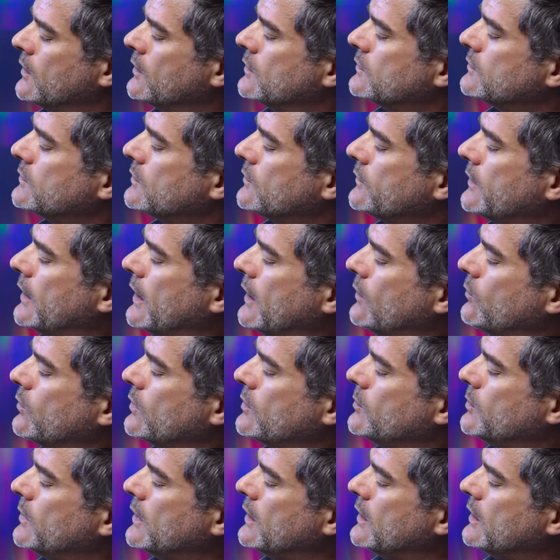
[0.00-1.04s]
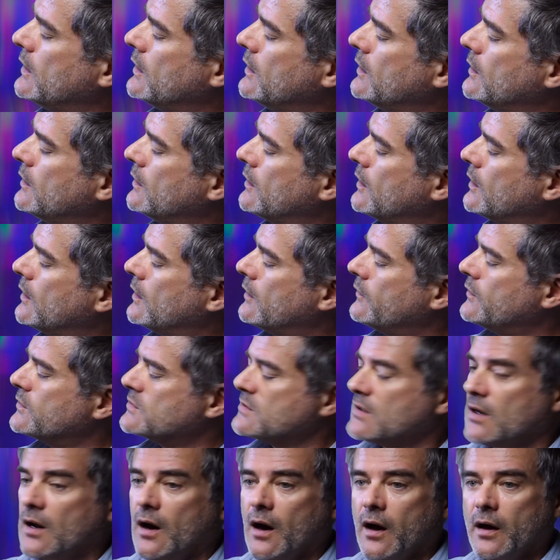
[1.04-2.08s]
So that would be, there's
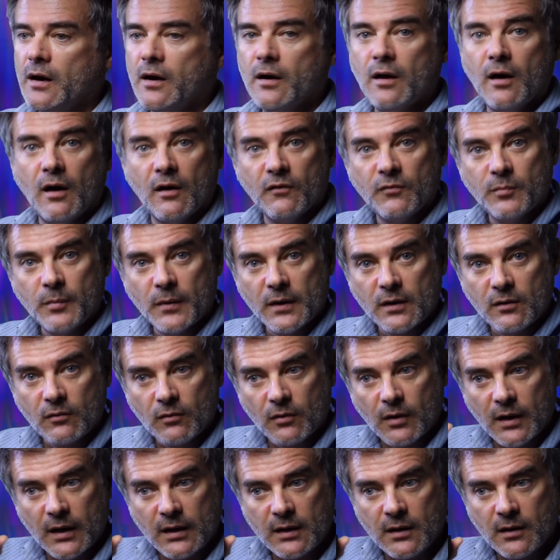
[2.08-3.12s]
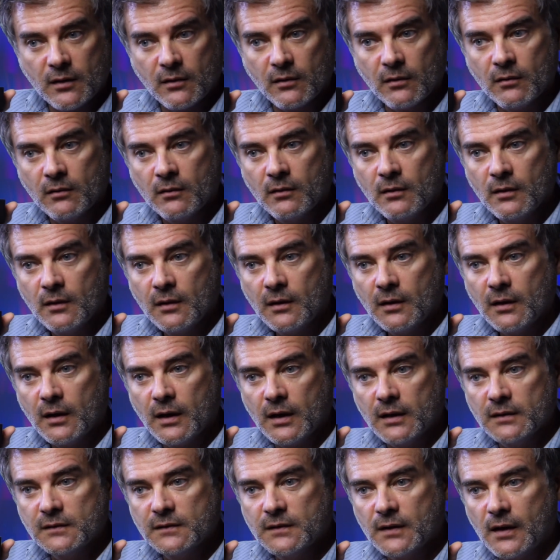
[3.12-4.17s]
an on and off button right here
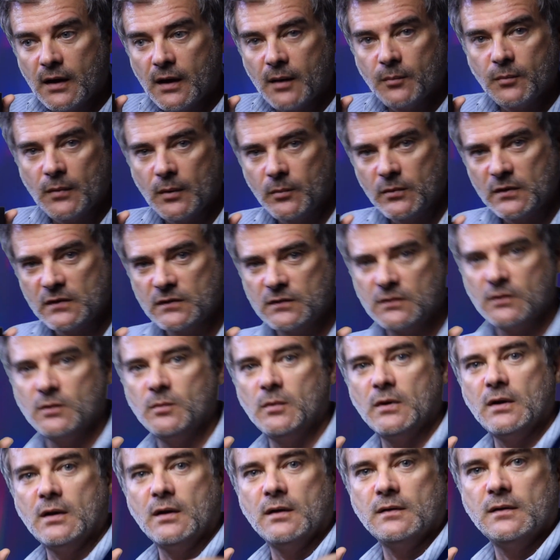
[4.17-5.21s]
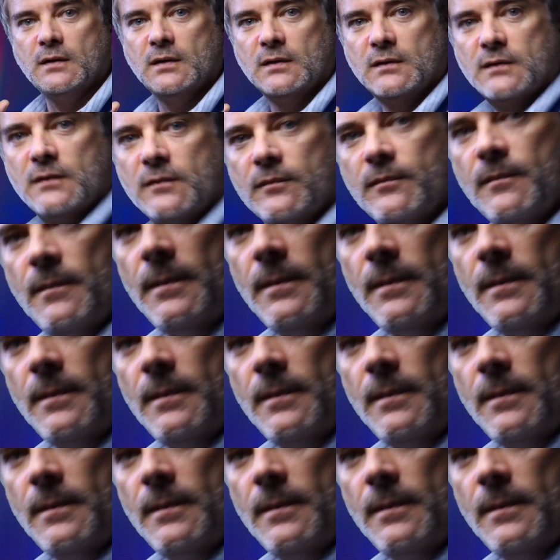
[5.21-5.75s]
on top. I'm going to zoom in on this.